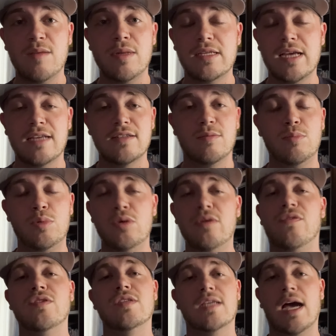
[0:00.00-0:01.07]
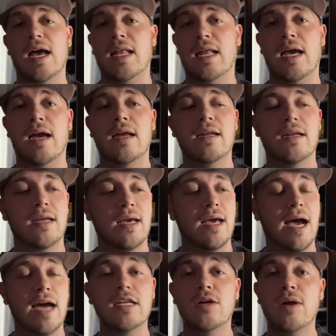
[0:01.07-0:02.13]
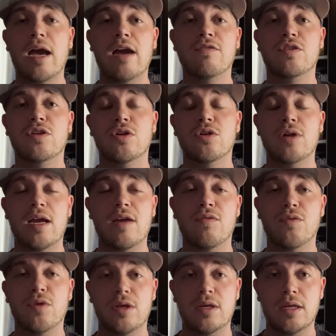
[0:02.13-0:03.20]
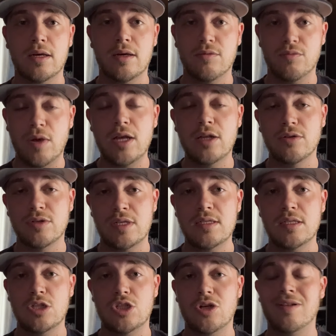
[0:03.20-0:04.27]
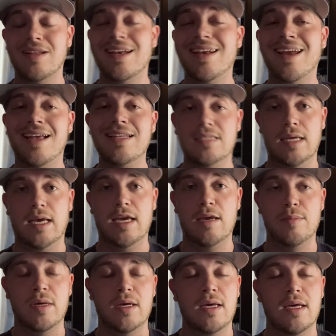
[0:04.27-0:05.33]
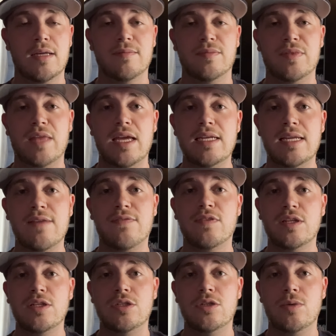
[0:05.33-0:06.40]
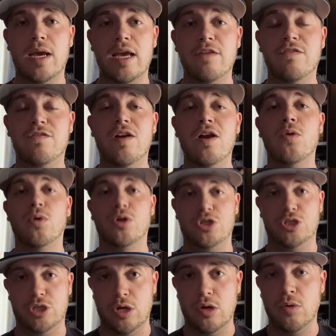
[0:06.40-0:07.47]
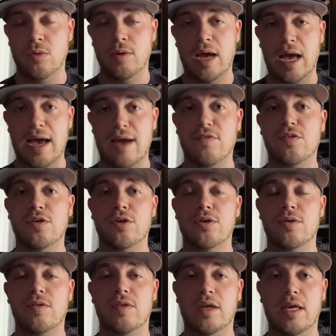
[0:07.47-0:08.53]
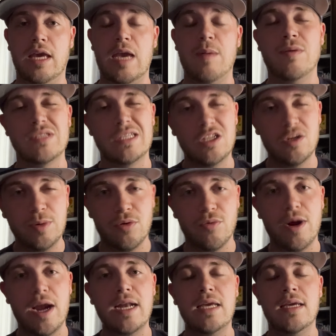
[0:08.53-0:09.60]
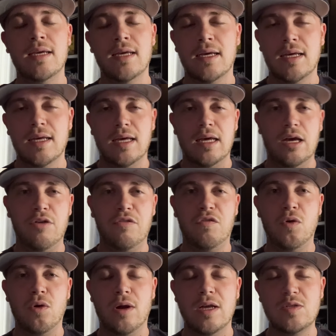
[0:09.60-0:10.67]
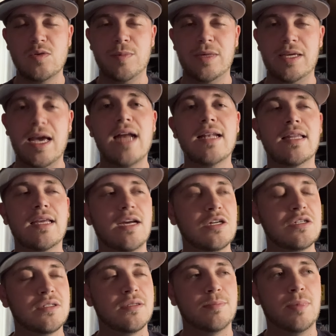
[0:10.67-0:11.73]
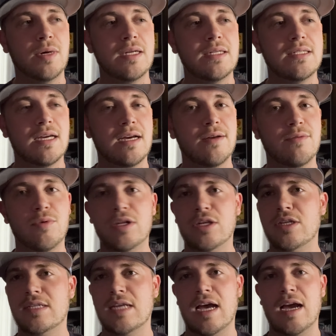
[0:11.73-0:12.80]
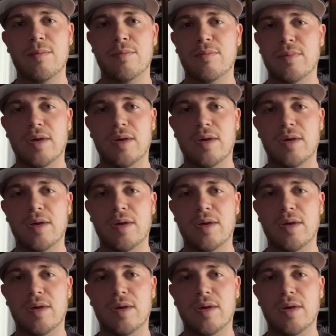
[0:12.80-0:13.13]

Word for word: It has a beautiful skyline. And I know after every uh, regular season Charlotte Knights game, they definitely do a fireworks show after the game. It was a little bit rainy uh, for us when we got there, but uh, really good time.